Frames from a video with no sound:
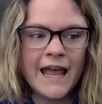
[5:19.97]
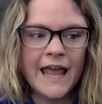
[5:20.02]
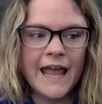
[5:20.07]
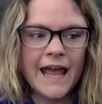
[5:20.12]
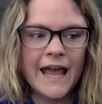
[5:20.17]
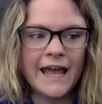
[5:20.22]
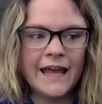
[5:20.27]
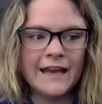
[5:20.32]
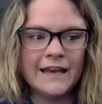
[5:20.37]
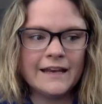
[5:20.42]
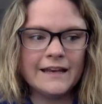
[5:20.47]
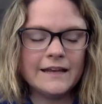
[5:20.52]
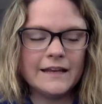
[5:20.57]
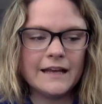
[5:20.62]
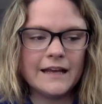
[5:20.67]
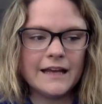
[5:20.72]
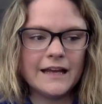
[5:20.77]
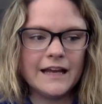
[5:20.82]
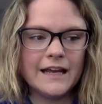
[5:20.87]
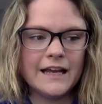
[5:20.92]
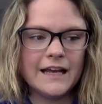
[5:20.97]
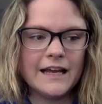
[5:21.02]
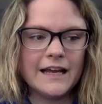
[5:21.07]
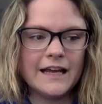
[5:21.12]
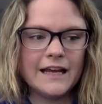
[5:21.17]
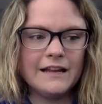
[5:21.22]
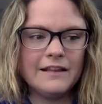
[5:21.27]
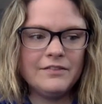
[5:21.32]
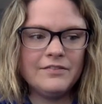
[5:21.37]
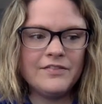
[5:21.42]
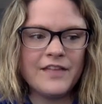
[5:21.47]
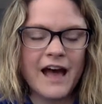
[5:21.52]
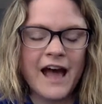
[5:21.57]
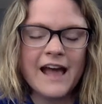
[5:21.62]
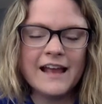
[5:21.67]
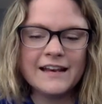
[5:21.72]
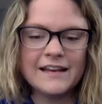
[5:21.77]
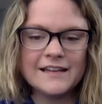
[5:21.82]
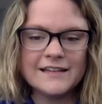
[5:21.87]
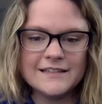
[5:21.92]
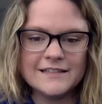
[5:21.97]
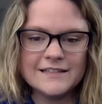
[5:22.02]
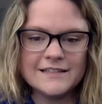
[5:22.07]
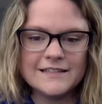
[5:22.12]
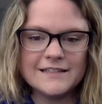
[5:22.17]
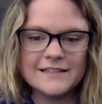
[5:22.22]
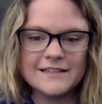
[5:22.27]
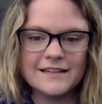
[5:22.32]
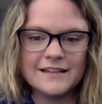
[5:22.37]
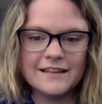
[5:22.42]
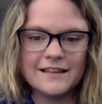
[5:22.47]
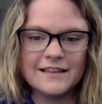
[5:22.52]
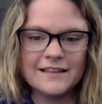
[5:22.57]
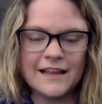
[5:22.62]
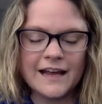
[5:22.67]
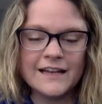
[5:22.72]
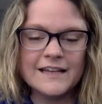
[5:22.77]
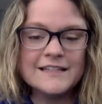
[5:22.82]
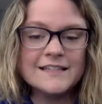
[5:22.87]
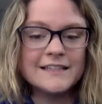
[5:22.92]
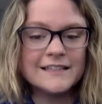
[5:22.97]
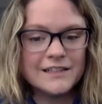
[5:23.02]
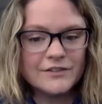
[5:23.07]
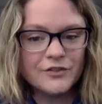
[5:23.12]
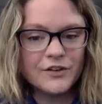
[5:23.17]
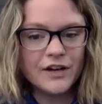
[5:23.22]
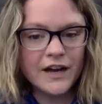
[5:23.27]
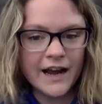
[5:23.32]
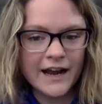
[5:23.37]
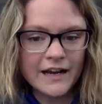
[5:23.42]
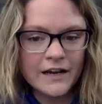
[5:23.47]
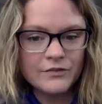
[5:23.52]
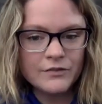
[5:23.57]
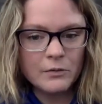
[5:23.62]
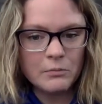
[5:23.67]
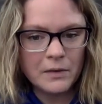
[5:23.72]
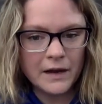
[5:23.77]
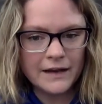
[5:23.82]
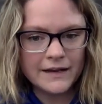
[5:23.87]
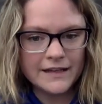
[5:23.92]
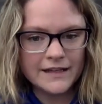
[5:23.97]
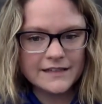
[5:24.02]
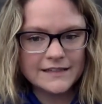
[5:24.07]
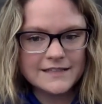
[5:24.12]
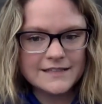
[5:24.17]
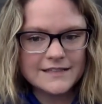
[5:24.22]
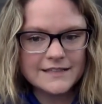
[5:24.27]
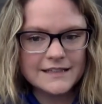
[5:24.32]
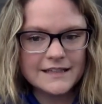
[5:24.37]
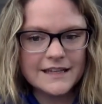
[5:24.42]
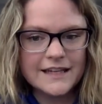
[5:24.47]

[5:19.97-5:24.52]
And that is a different kind of abundance.